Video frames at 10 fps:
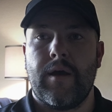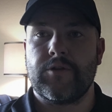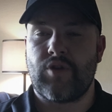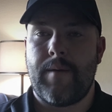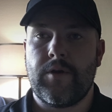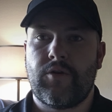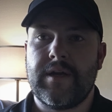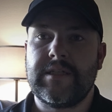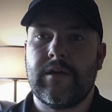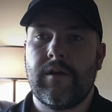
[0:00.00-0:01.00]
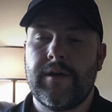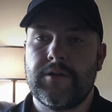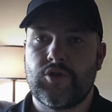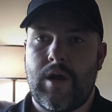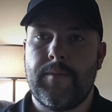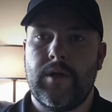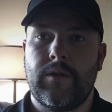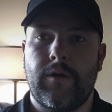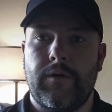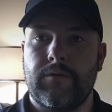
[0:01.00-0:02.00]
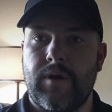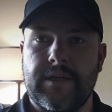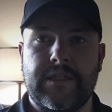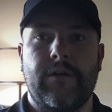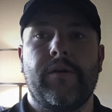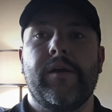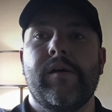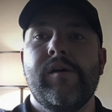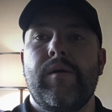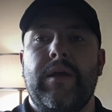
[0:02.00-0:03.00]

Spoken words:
a trauma criteria, trauma alert criteria,